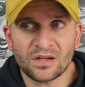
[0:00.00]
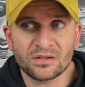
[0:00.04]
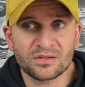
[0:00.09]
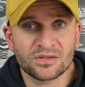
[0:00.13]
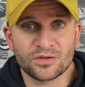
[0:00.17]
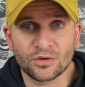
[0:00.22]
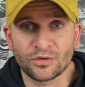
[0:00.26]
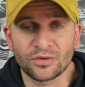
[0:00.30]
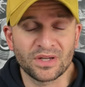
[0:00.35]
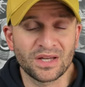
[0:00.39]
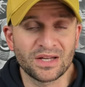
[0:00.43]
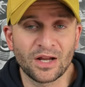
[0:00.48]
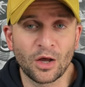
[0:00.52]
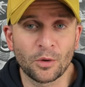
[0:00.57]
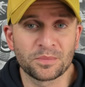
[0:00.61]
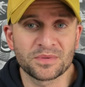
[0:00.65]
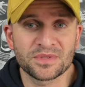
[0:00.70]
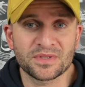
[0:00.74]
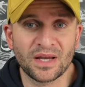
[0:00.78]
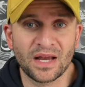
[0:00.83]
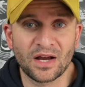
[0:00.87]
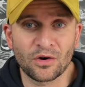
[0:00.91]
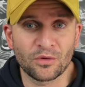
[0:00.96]
Certainly it
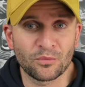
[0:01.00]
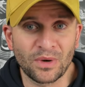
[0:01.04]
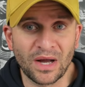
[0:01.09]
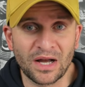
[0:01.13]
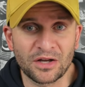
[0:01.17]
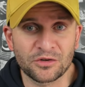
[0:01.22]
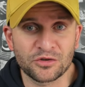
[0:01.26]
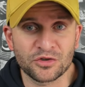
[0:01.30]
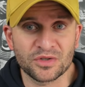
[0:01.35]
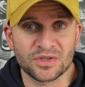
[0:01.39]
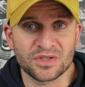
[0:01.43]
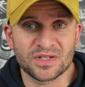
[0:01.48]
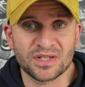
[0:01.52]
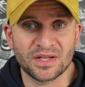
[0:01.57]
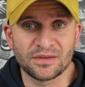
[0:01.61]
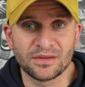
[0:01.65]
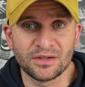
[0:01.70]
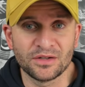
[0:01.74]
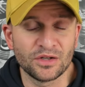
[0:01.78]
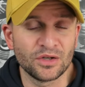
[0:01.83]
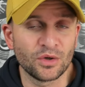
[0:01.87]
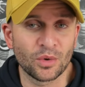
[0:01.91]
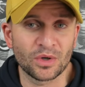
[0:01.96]
helps Aaron Rodgers and
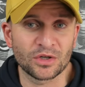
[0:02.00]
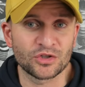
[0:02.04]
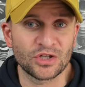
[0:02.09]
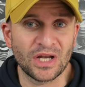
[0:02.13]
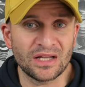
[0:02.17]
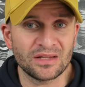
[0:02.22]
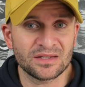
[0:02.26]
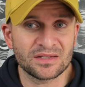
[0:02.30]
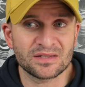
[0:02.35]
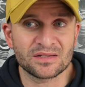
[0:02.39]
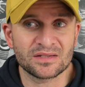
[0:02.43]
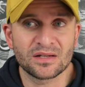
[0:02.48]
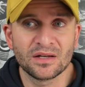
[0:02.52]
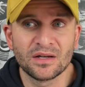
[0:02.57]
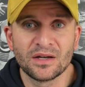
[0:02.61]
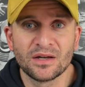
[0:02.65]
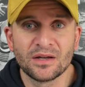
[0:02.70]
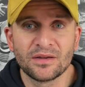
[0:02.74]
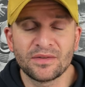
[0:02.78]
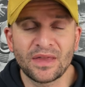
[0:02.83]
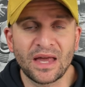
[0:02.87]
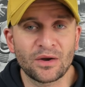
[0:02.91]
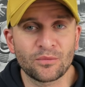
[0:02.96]
the New York Jets
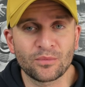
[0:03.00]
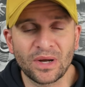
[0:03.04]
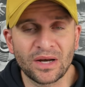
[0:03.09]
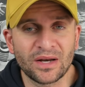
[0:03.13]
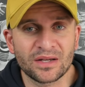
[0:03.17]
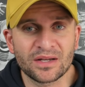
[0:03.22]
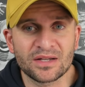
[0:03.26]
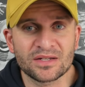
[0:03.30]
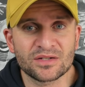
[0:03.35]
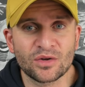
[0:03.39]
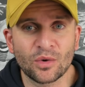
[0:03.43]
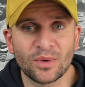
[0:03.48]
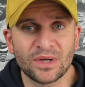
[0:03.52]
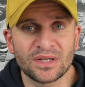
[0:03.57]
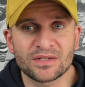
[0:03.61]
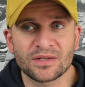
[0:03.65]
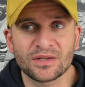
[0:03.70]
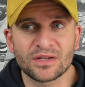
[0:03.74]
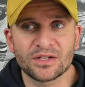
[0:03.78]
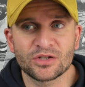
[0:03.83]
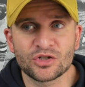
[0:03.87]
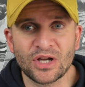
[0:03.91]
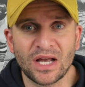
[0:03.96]
that Reddick is going
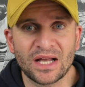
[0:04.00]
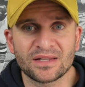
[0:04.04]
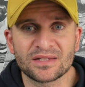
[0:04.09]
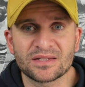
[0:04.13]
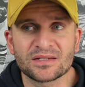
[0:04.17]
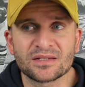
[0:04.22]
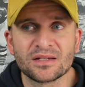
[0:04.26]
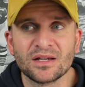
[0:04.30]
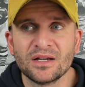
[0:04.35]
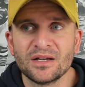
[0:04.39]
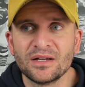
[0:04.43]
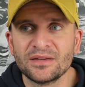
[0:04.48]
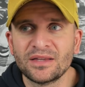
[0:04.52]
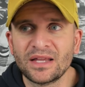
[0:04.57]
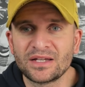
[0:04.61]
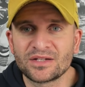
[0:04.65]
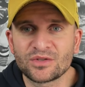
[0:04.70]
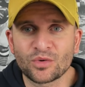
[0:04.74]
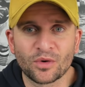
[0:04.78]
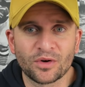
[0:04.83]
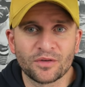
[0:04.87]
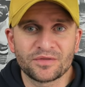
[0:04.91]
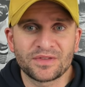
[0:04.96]
to the Jets. They
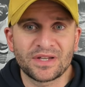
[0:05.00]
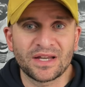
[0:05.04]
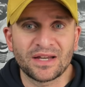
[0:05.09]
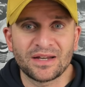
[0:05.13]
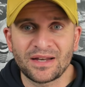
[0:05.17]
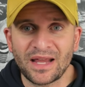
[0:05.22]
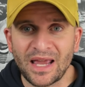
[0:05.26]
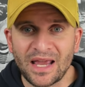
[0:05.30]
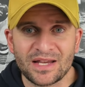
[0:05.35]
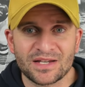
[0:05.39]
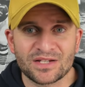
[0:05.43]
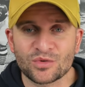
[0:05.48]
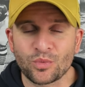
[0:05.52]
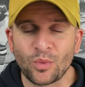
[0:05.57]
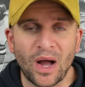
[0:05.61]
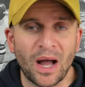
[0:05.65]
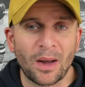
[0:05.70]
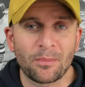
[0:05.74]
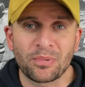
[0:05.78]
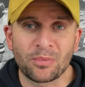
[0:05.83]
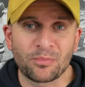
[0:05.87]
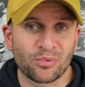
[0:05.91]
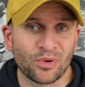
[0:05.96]
sort of did a
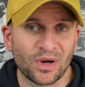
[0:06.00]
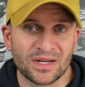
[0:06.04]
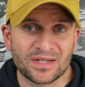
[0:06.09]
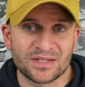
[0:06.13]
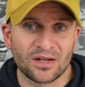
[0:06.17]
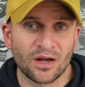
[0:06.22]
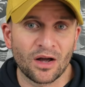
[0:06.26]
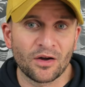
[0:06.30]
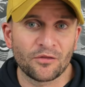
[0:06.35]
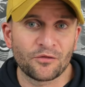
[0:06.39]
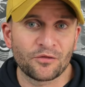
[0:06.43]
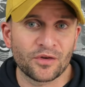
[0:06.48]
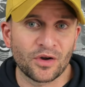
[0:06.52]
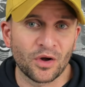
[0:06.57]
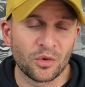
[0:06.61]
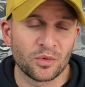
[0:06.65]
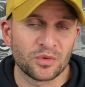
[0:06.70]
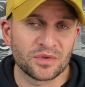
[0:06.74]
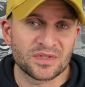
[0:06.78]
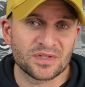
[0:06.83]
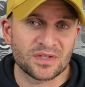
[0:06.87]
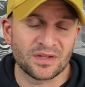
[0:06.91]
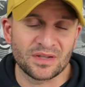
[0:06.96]
swap. Bryce Huff
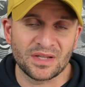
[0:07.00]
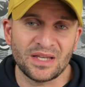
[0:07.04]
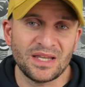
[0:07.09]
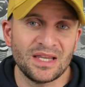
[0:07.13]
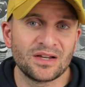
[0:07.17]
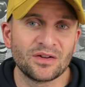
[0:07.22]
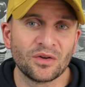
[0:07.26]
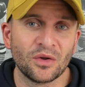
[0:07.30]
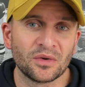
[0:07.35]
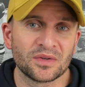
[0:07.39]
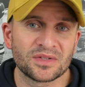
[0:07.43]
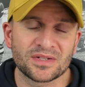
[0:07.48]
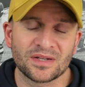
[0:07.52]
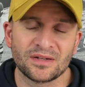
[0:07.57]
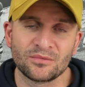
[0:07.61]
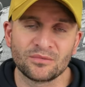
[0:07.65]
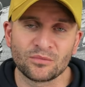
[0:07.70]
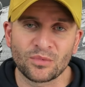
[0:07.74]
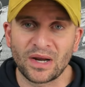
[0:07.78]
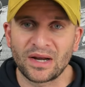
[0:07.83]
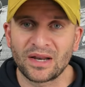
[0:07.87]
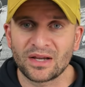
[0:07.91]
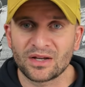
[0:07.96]
goes to the Eagles
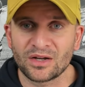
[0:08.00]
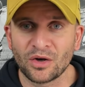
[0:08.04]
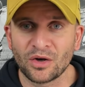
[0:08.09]
and Reddick